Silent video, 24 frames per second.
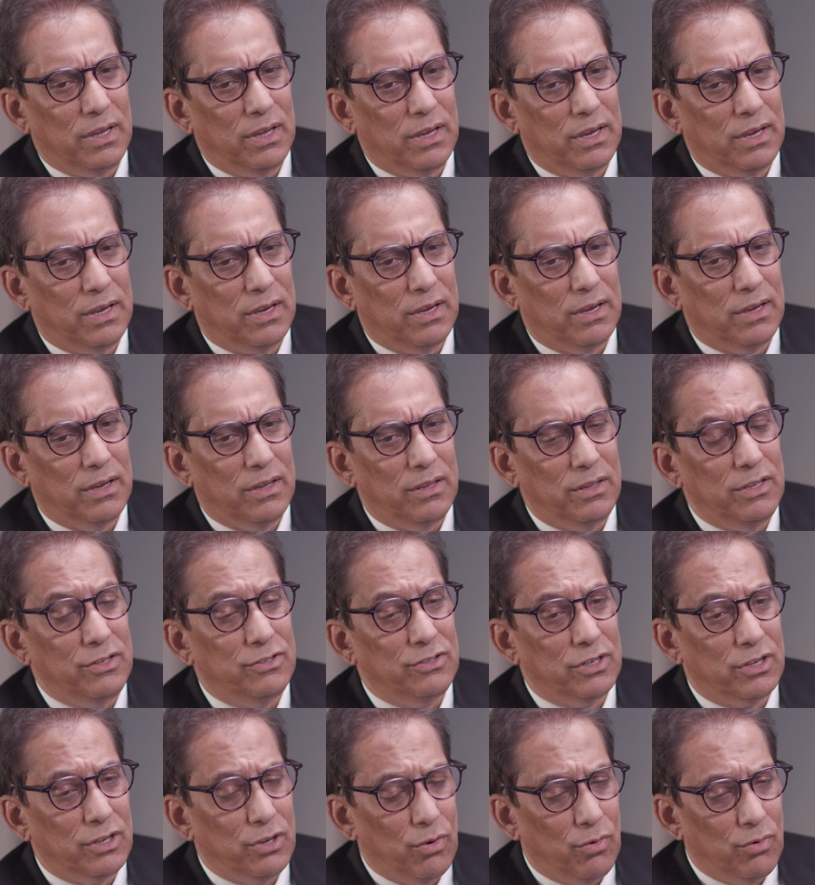the
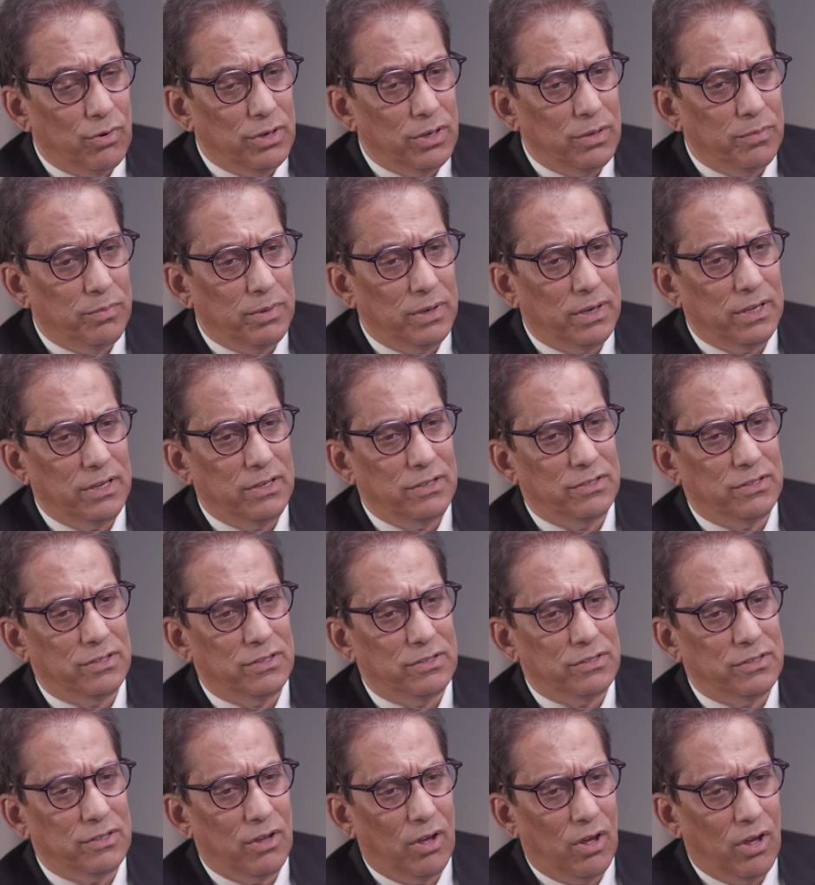security
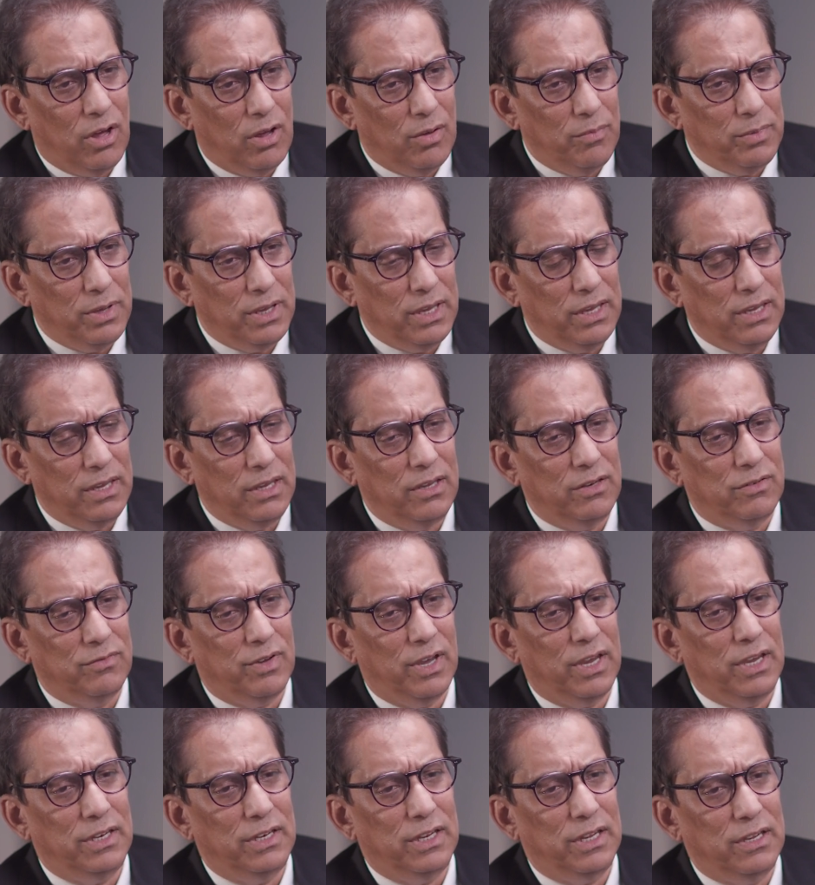polices, the army
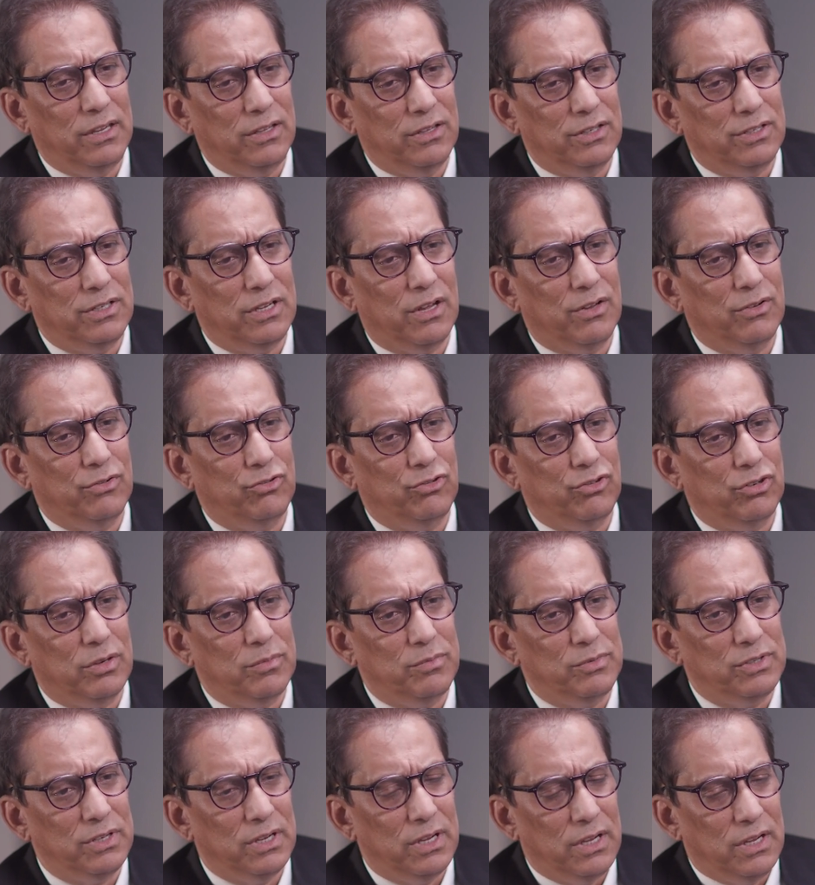invading the
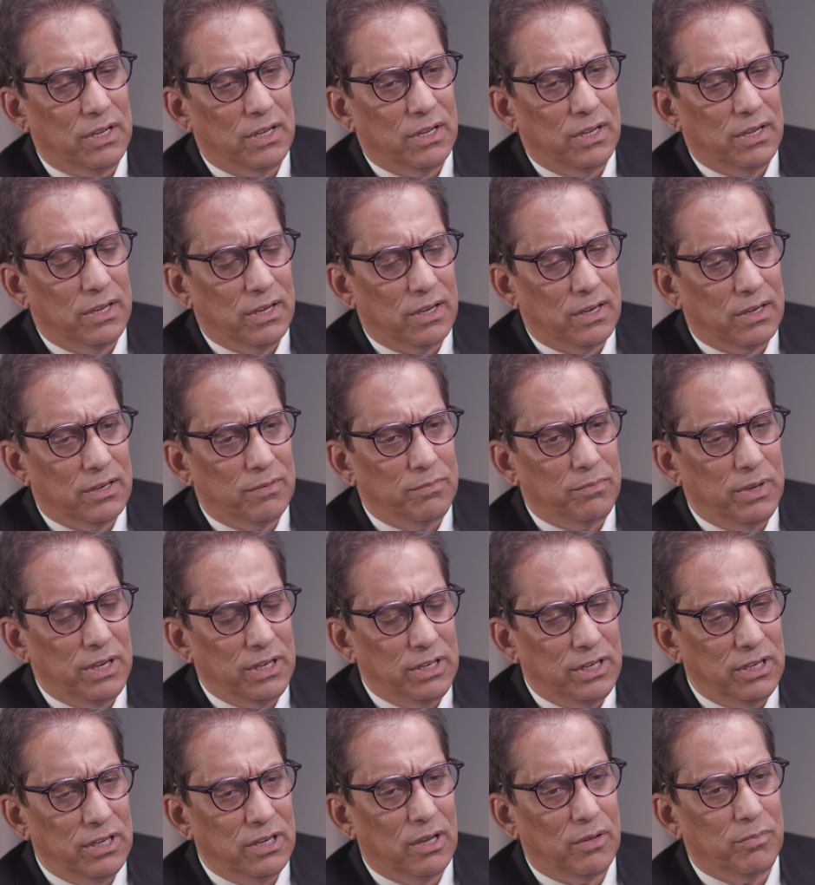townships,
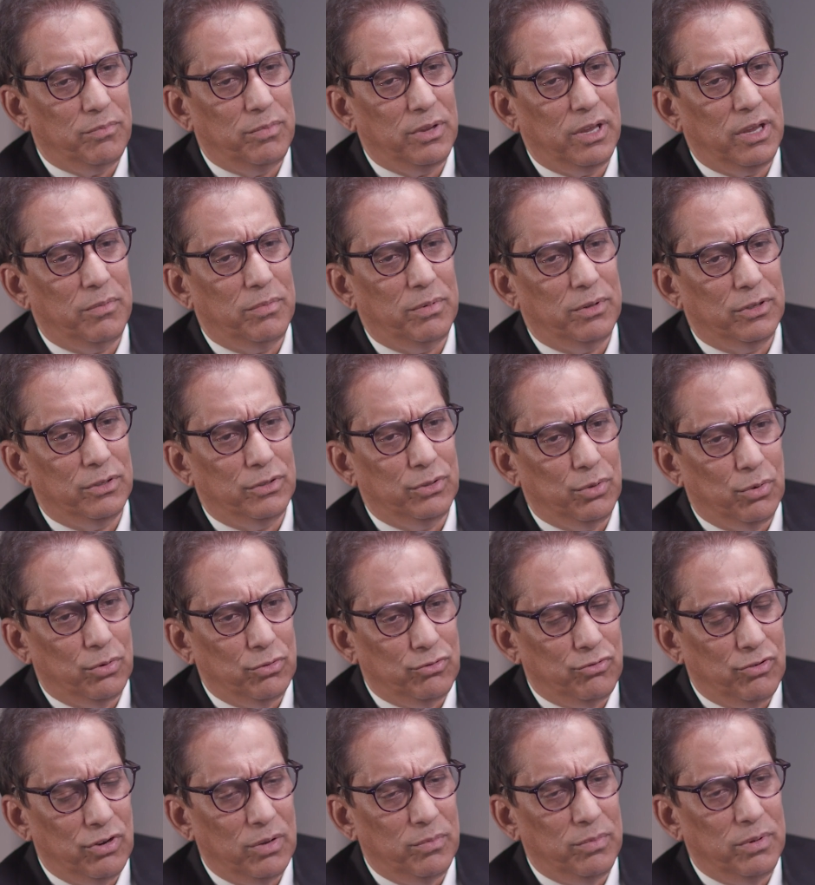beating up people,
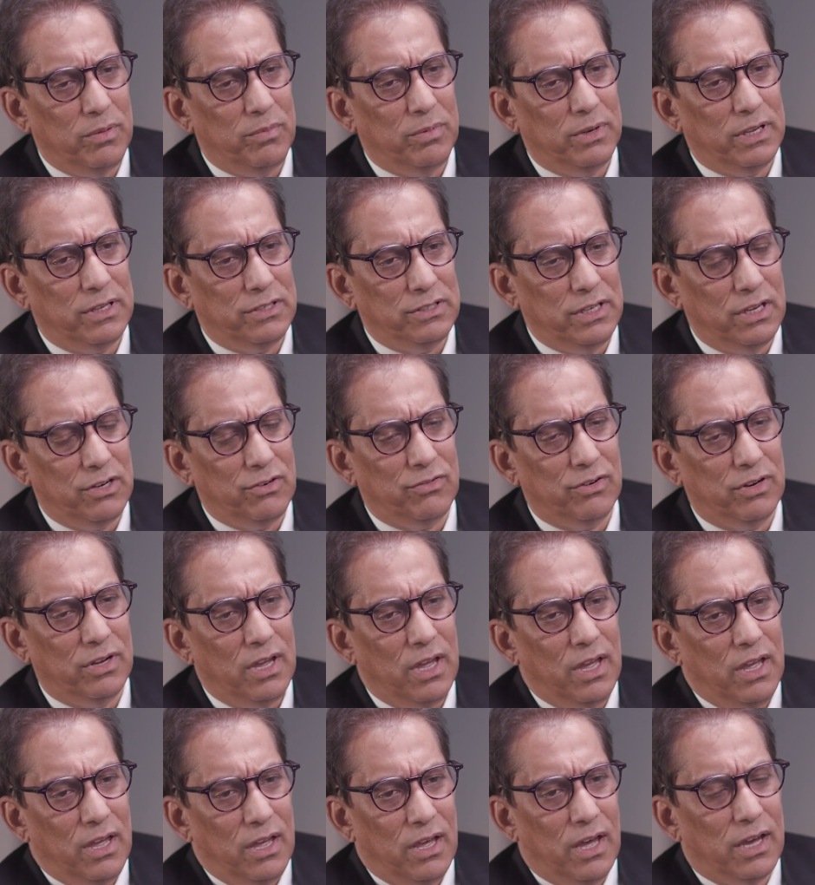torturing people, etc.
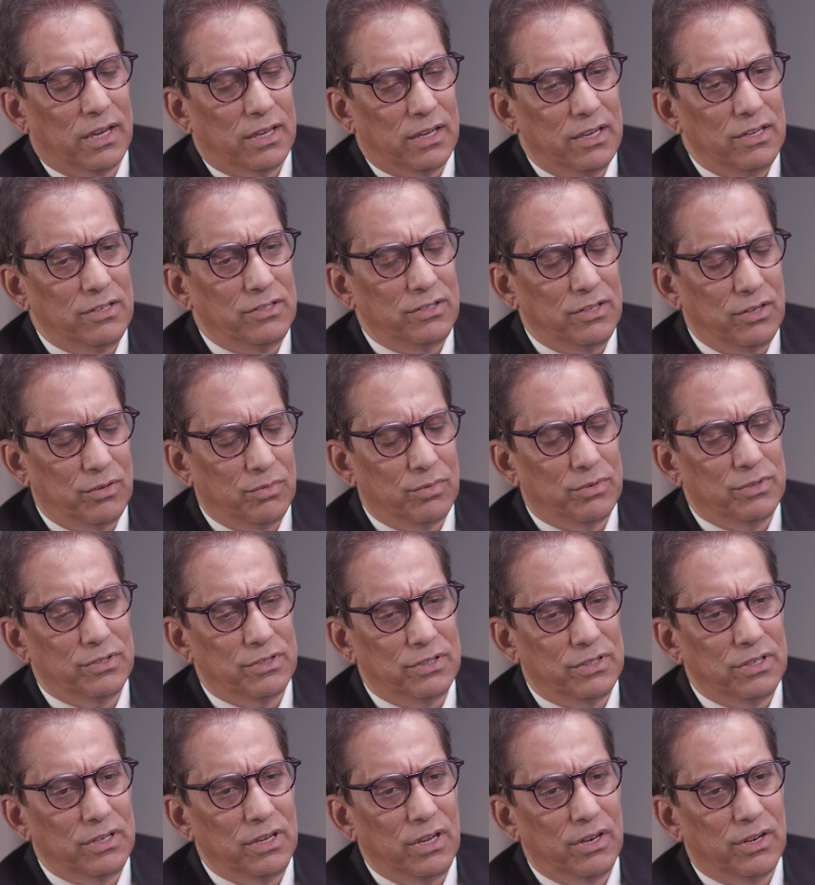I guess it
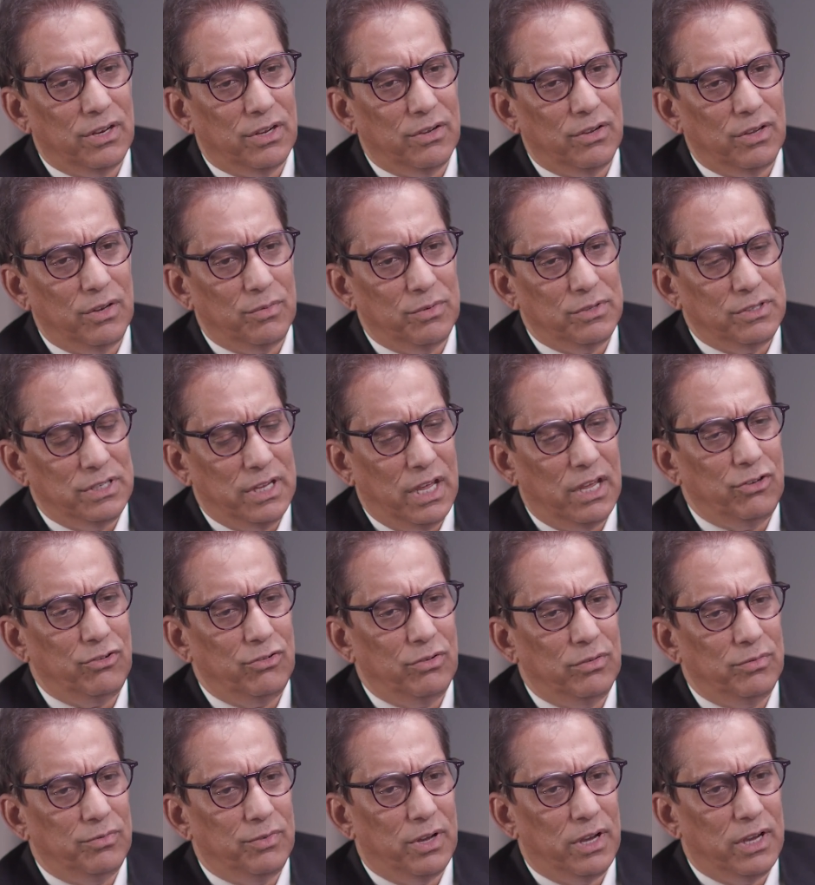was
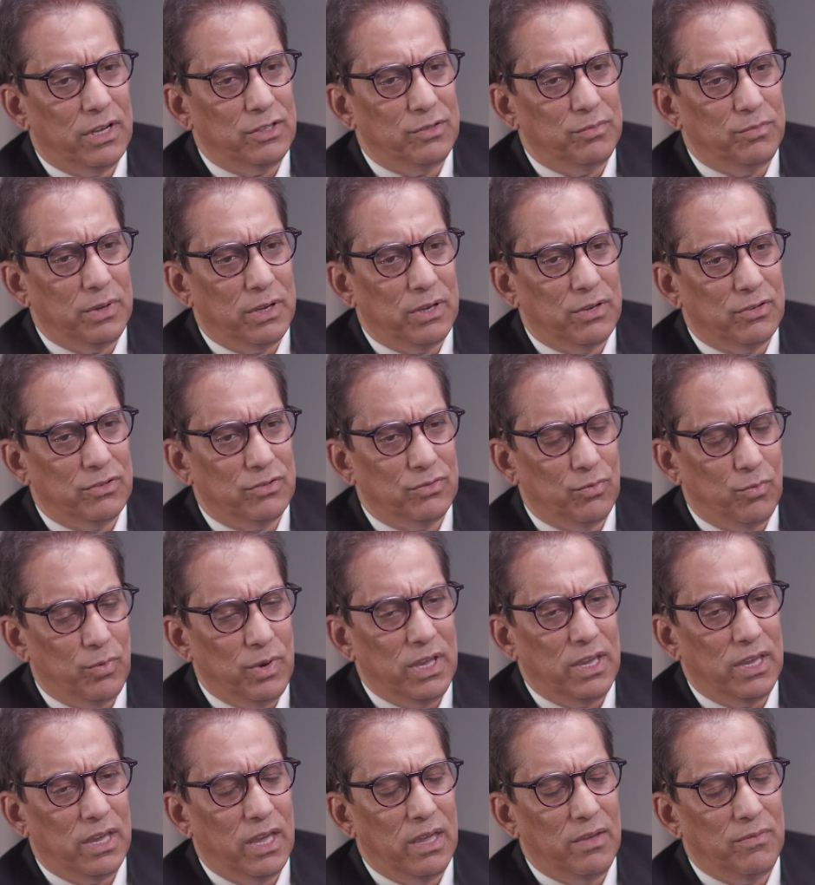natural for us because we
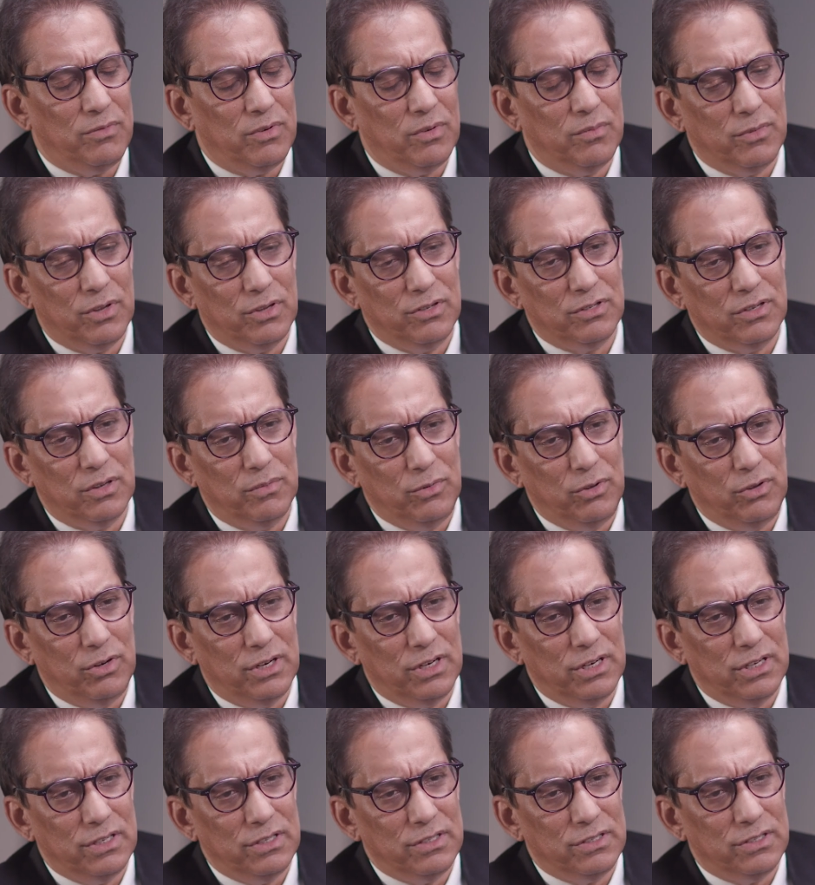came from those
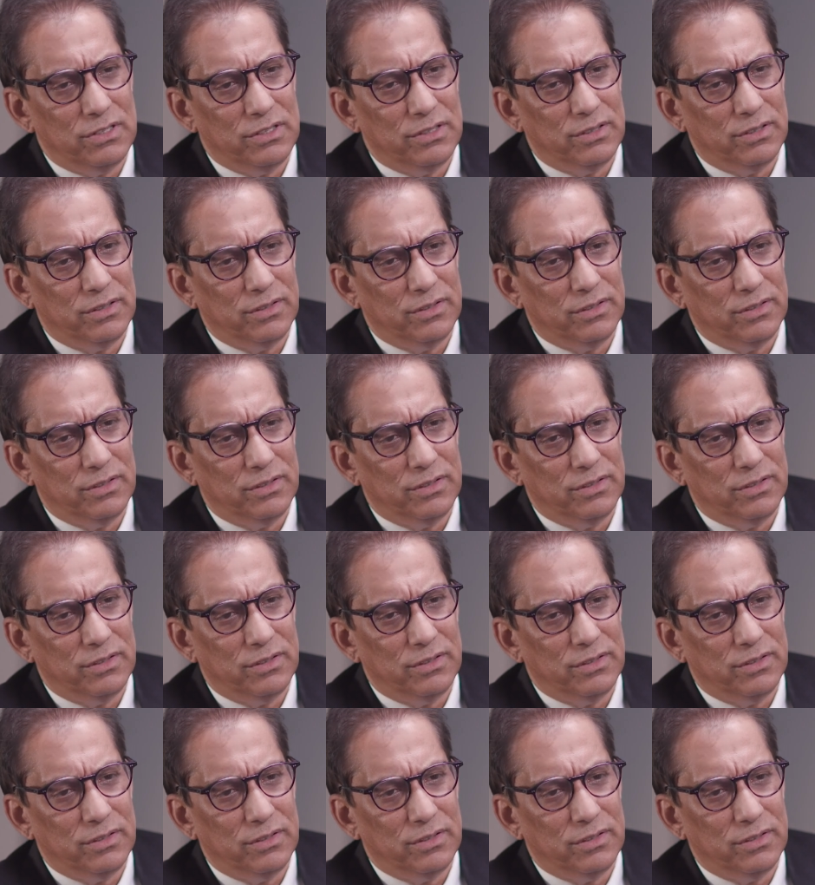communities.